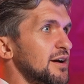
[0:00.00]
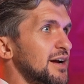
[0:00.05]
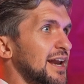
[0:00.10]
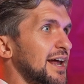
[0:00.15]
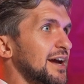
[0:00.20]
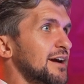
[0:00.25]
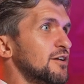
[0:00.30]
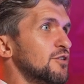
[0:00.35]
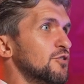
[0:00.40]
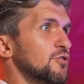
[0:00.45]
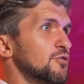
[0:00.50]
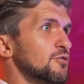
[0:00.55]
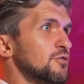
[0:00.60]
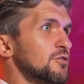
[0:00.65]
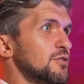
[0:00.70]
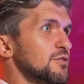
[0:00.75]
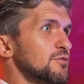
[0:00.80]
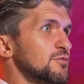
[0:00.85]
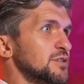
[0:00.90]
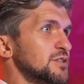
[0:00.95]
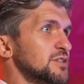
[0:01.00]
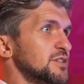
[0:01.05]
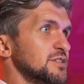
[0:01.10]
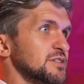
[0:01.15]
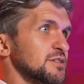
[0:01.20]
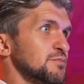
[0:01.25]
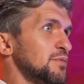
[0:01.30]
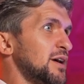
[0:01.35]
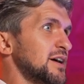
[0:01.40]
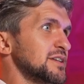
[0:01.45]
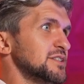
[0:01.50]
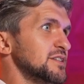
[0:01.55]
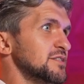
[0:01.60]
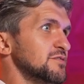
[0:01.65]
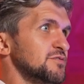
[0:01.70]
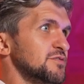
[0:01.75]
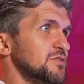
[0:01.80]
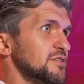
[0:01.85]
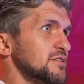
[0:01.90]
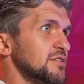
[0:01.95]
Glencore, which is a
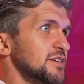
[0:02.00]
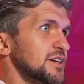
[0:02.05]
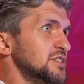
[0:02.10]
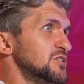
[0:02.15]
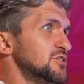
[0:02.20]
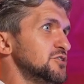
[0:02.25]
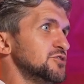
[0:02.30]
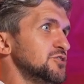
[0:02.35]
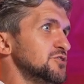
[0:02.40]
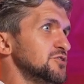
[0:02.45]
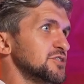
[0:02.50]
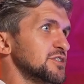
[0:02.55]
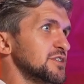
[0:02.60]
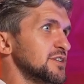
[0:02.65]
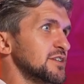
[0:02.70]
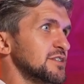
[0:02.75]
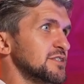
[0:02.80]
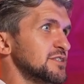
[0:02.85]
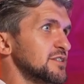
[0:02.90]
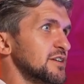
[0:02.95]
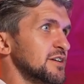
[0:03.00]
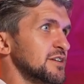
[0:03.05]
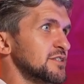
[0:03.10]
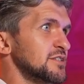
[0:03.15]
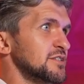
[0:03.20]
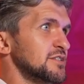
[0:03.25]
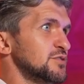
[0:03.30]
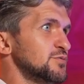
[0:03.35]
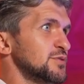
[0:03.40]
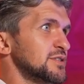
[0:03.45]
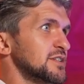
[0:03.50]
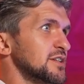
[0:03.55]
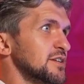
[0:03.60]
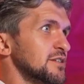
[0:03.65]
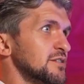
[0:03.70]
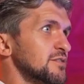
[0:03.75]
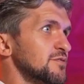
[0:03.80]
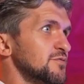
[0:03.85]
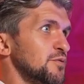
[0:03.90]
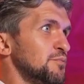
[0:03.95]
massive institution in
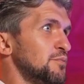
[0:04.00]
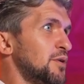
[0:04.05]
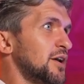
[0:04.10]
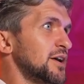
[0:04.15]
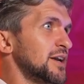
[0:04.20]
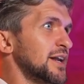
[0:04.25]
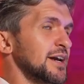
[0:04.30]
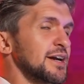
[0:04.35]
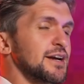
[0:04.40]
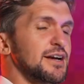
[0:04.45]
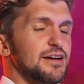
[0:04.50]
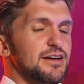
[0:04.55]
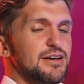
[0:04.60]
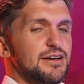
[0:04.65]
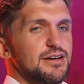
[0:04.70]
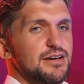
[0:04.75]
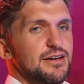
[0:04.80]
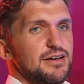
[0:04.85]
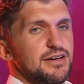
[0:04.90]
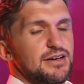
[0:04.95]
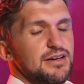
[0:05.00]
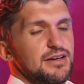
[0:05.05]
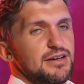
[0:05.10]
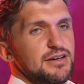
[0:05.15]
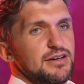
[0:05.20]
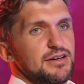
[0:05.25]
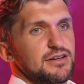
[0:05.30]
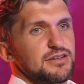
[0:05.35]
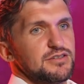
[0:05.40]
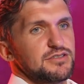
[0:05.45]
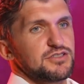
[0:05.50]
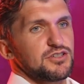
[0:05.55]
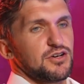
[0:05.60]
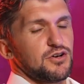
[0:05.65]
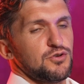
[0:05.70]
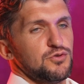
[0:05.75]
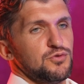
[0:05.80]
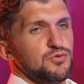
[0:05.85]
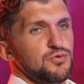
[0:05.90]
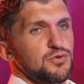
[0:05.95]
Switzerland for mining.
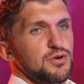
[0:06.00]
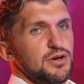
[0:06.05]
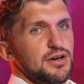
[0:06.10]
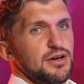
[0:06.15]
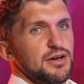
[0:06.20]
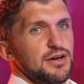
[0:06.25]
So